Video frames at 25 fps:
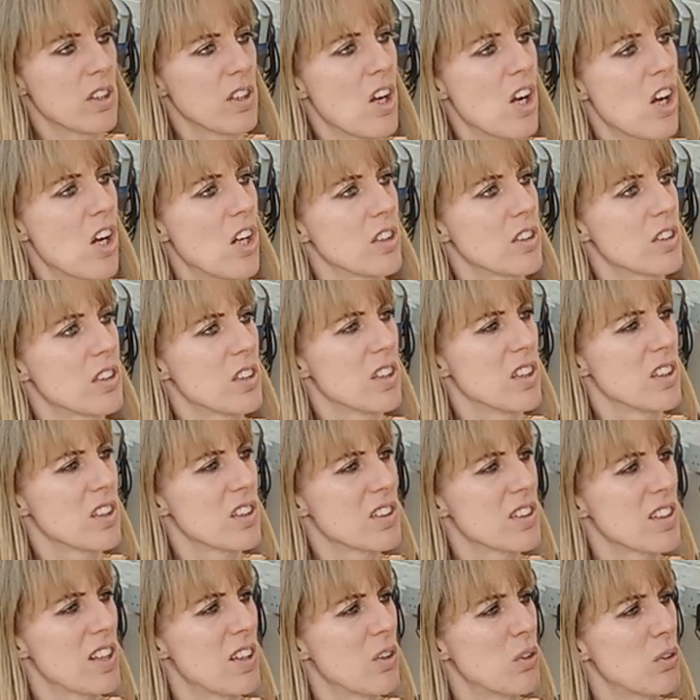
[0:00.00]
art in
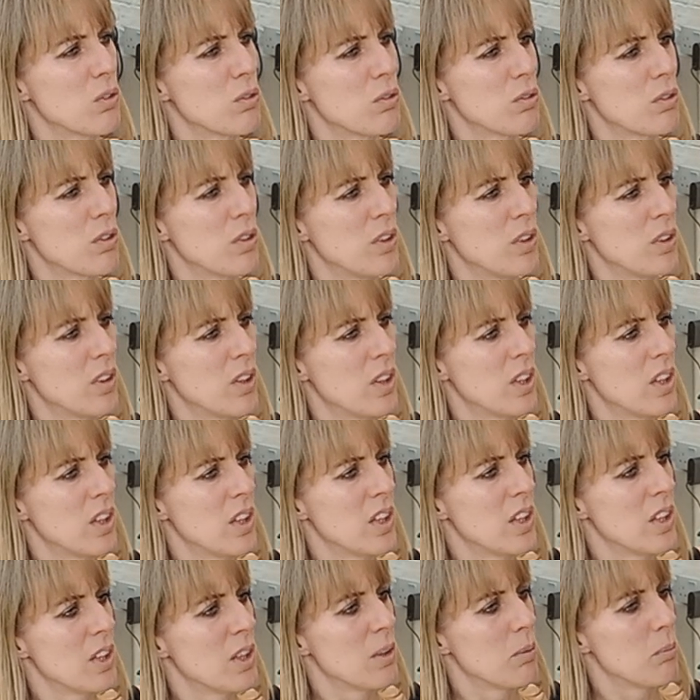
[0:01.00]
itself.
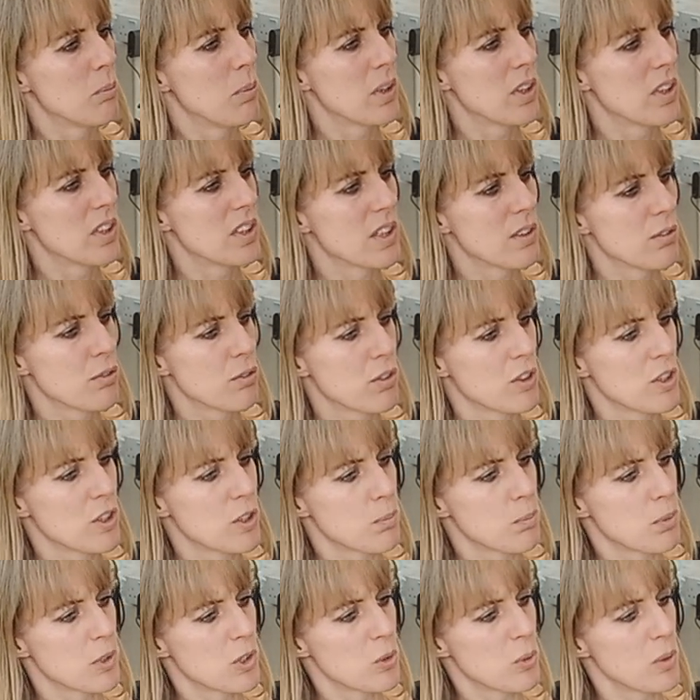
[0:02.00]
But the
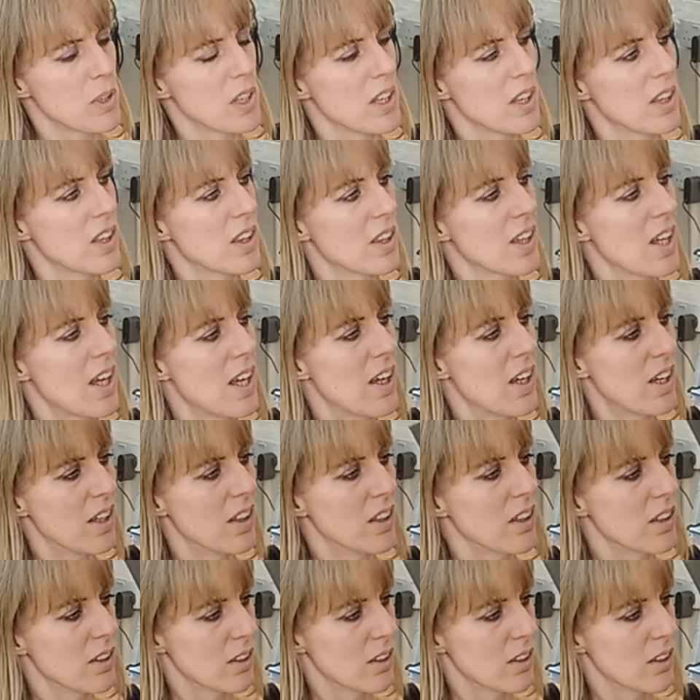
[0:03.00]
difference between that